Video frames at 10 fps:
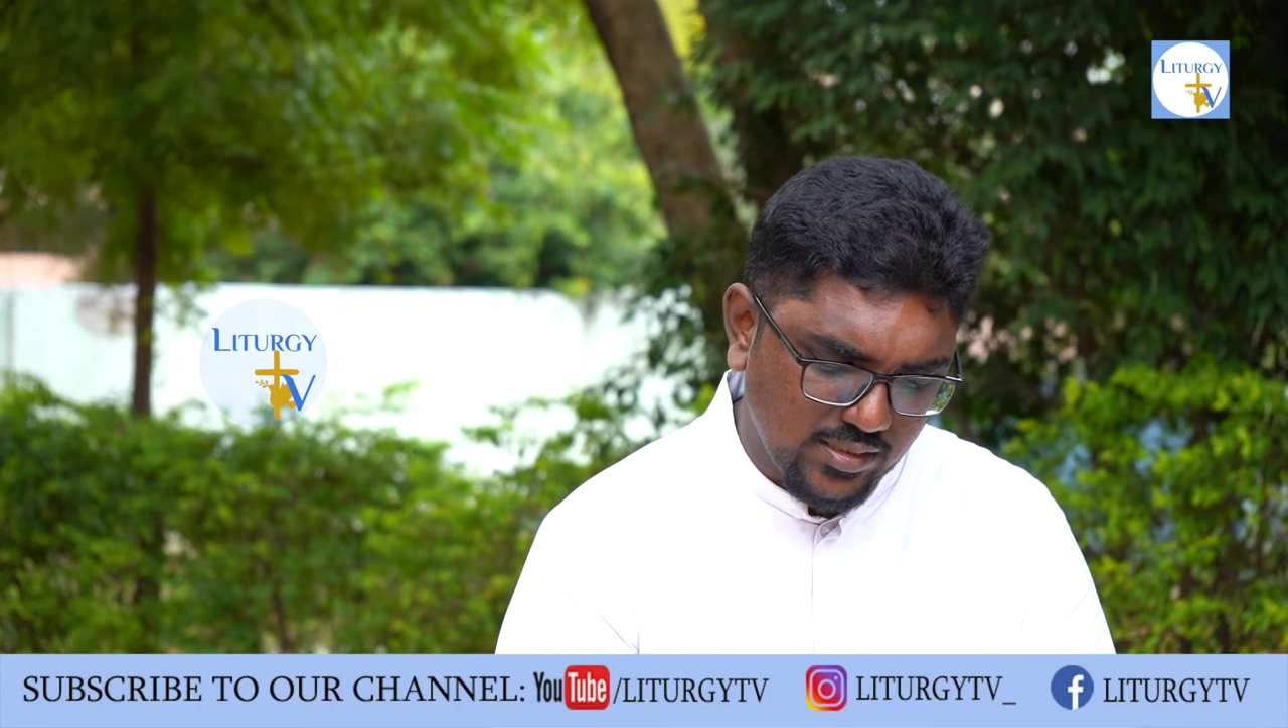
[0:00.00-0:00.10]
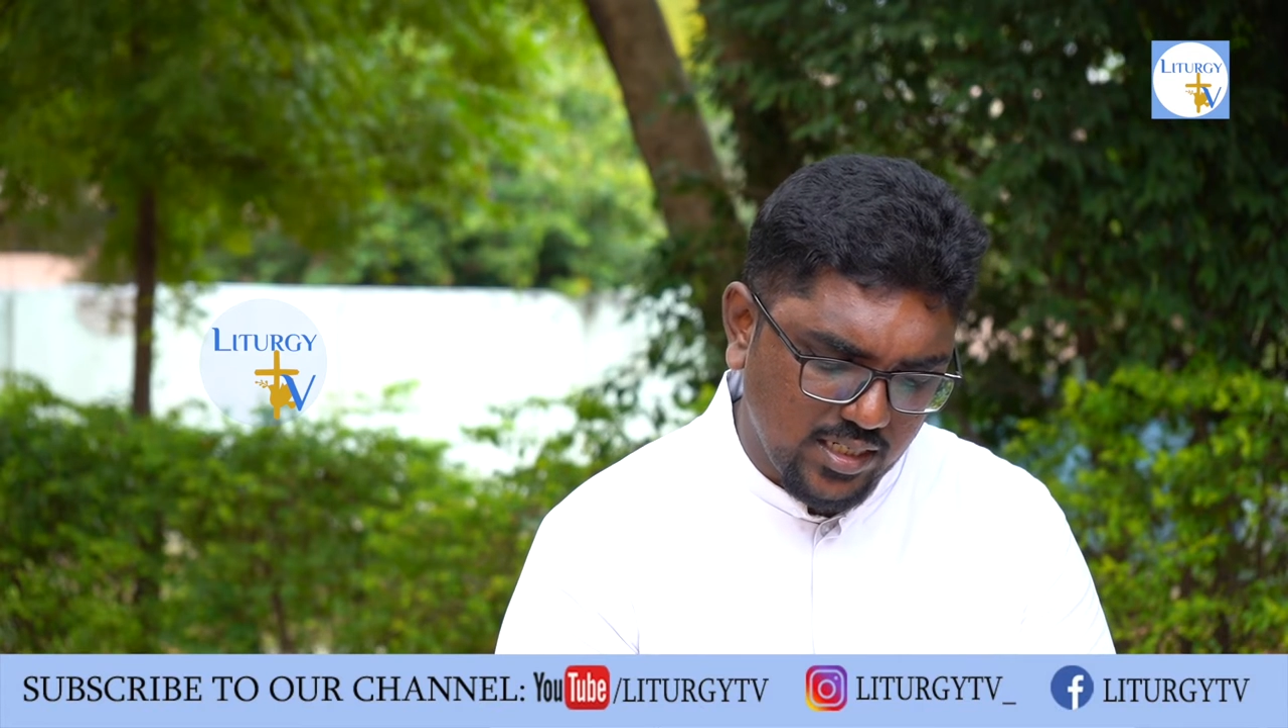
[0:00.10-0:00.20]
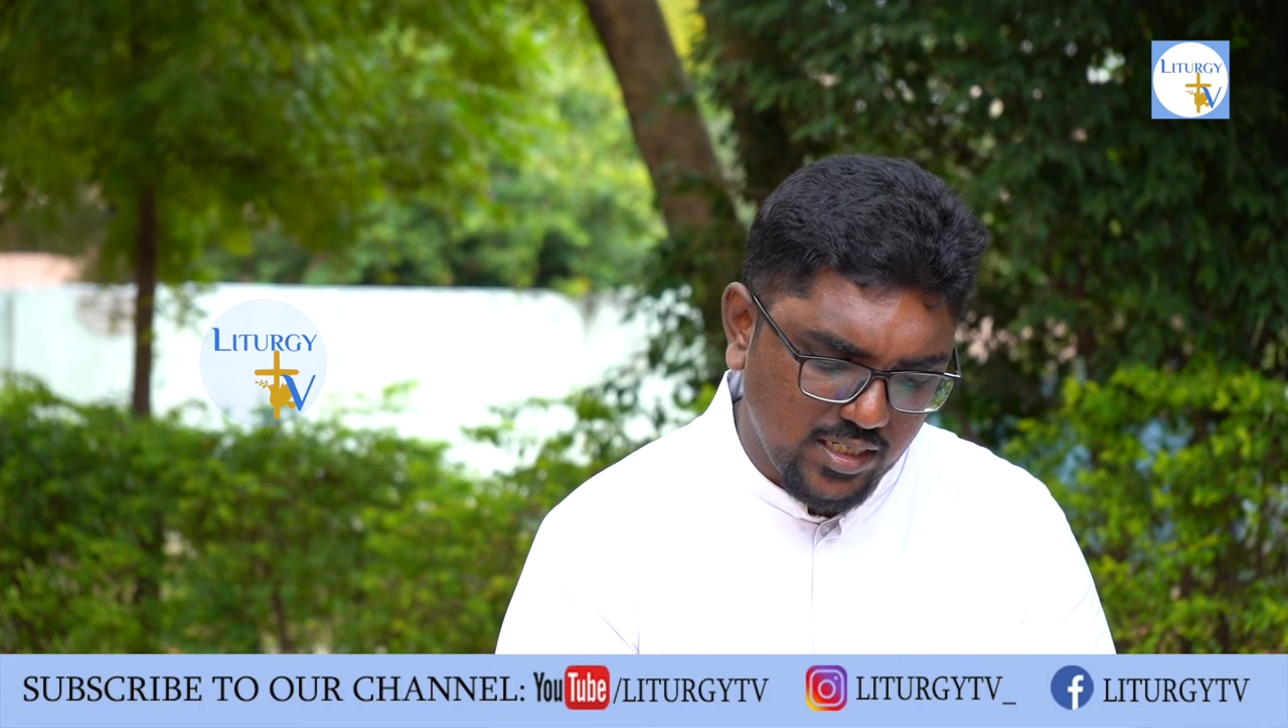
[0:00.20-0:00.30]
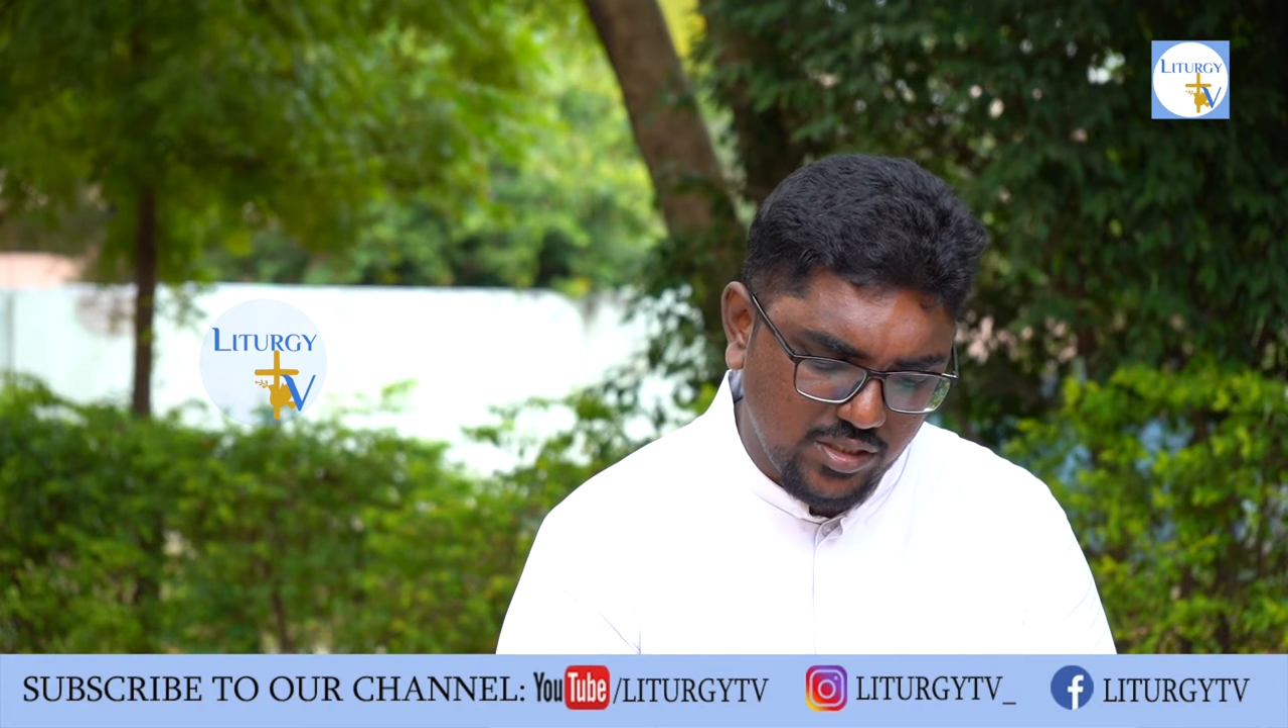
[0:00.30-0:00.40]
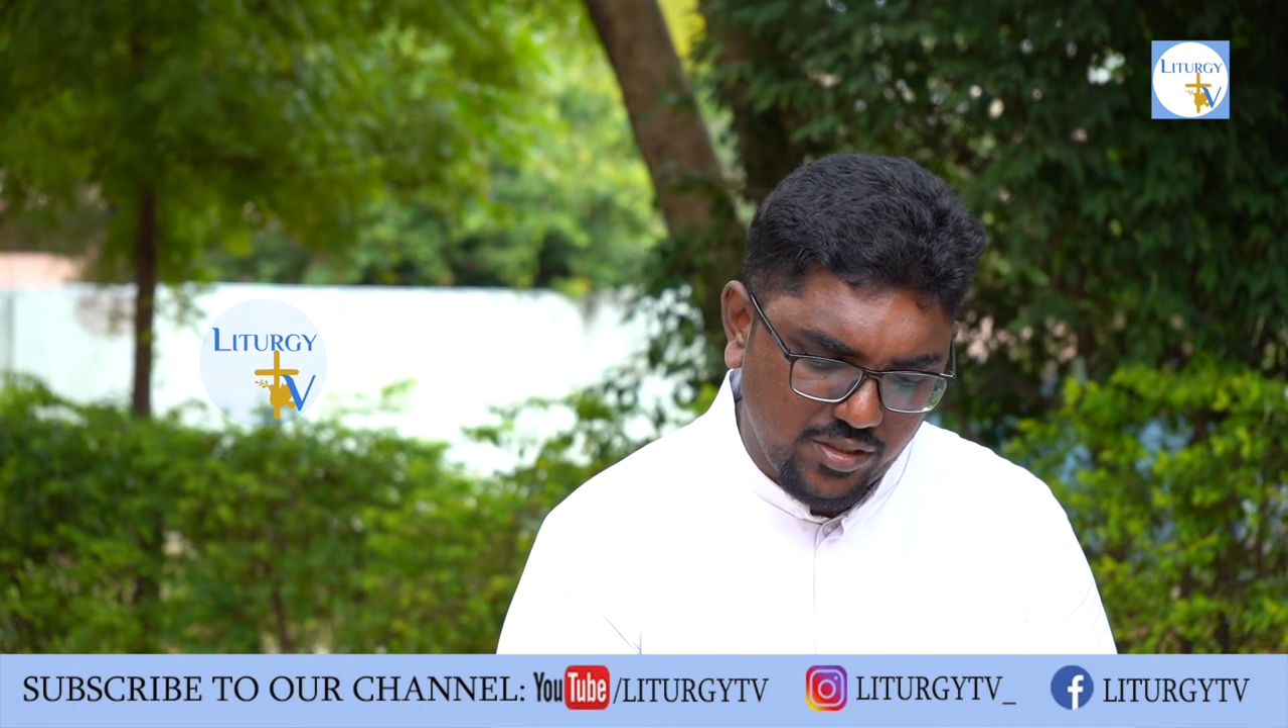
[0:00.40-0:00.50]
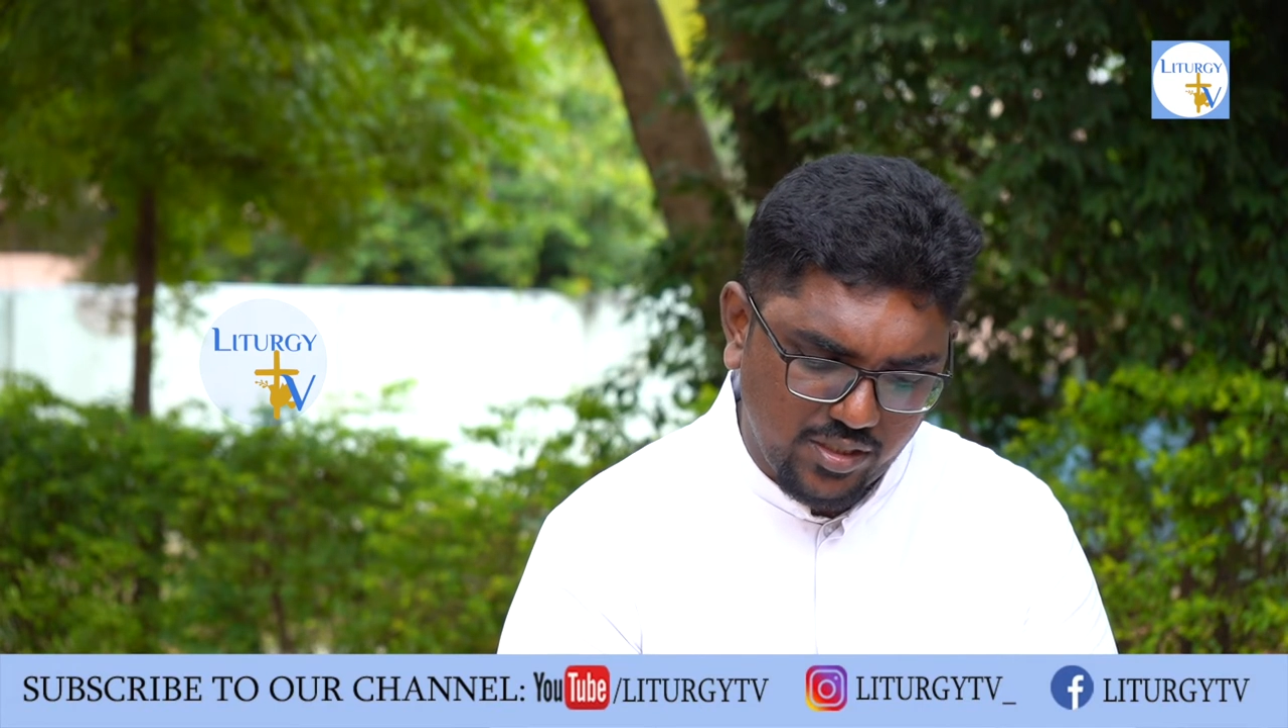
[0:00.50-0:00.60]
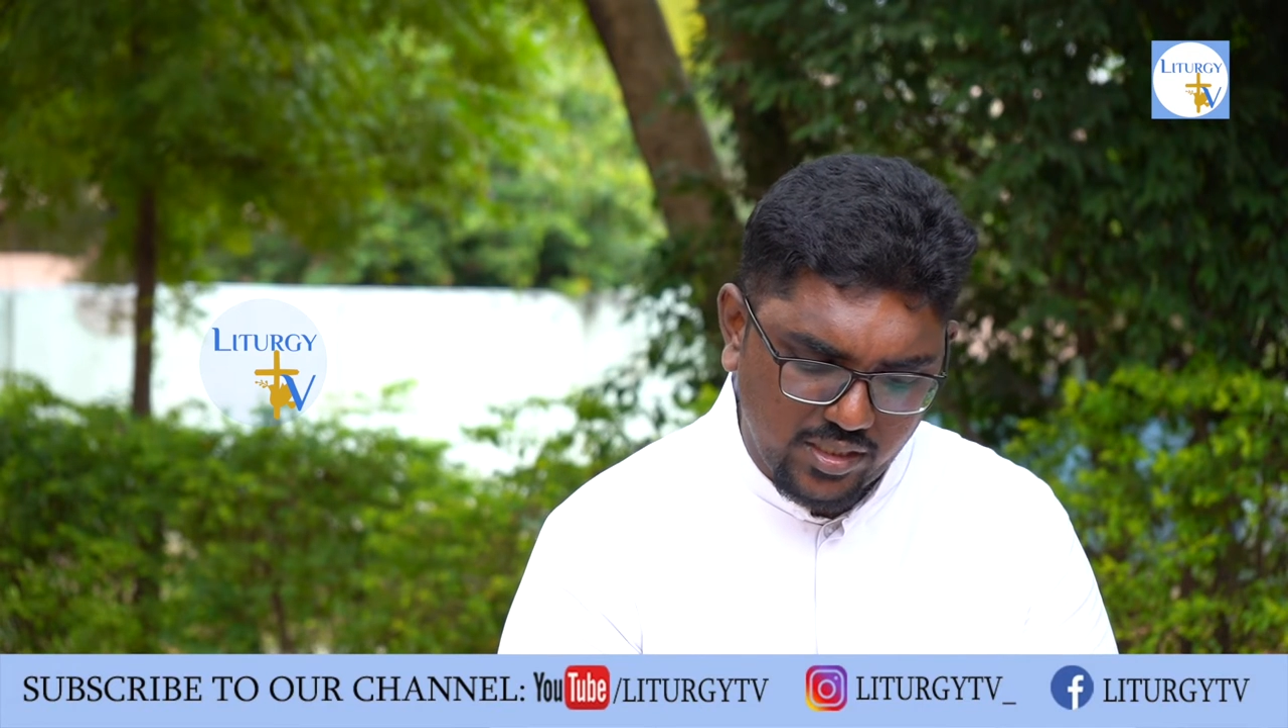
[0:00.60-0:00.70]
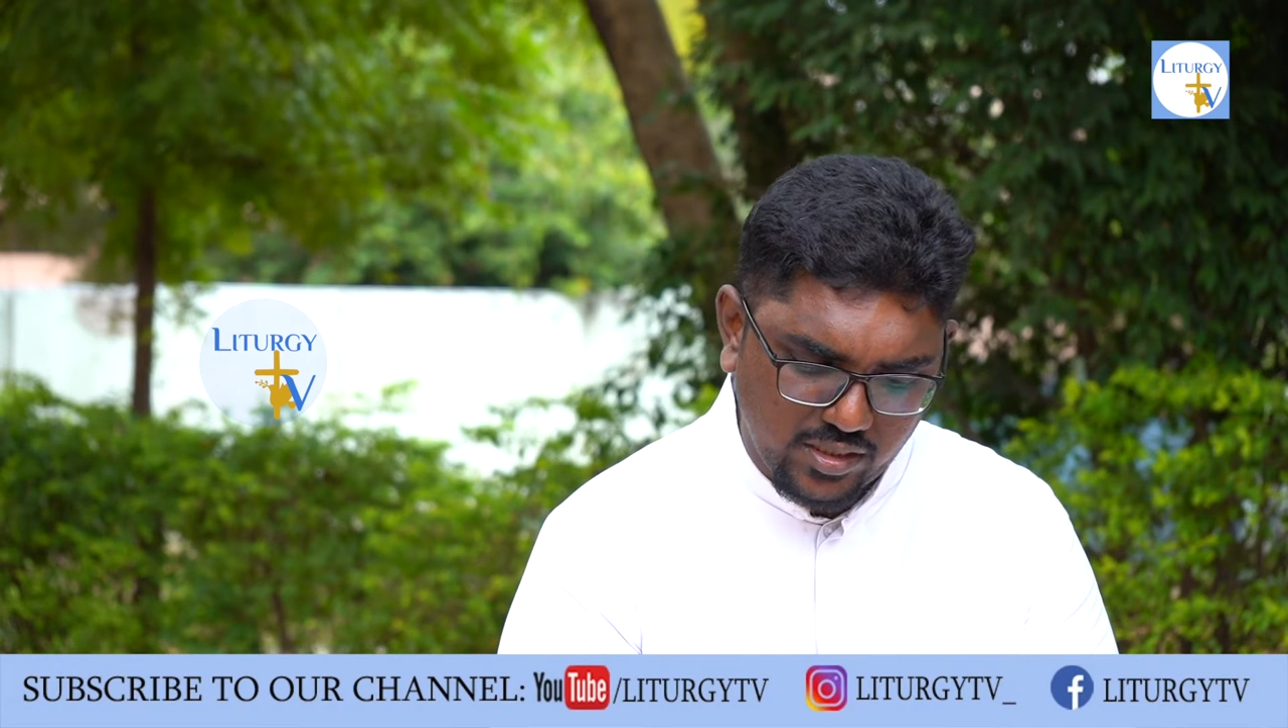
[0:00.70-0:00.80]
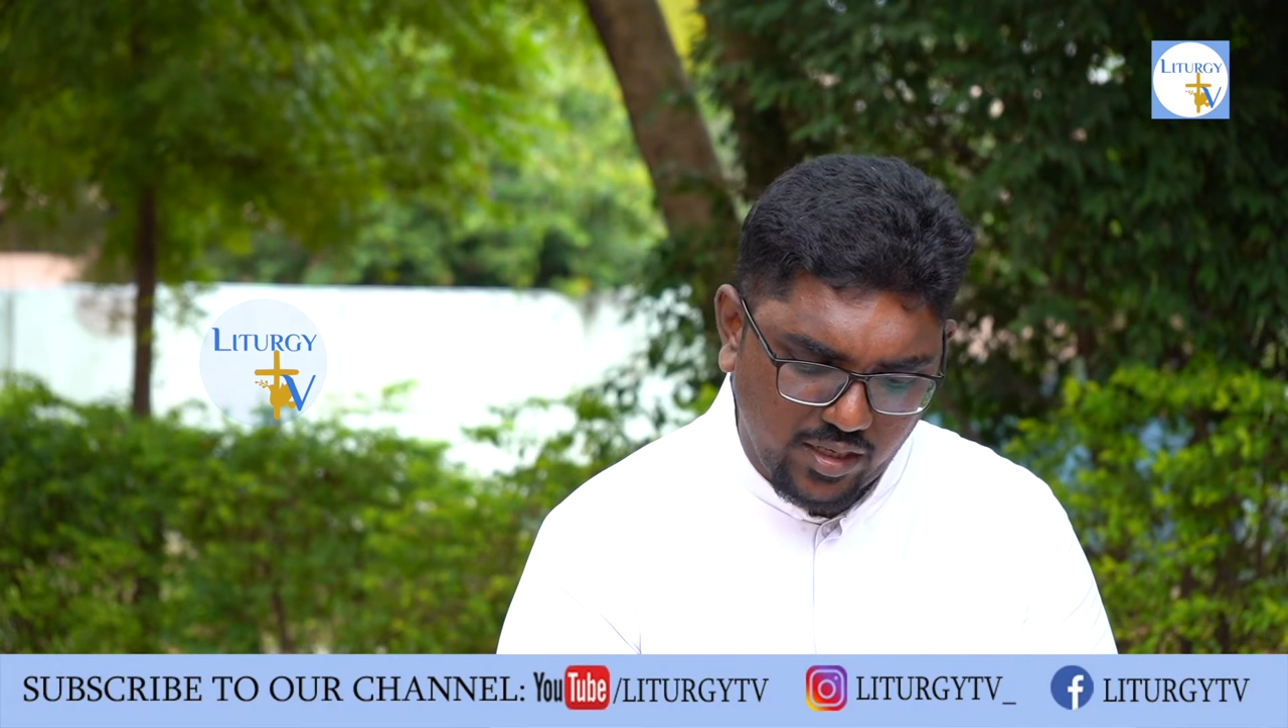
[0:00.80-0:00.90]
his illustrious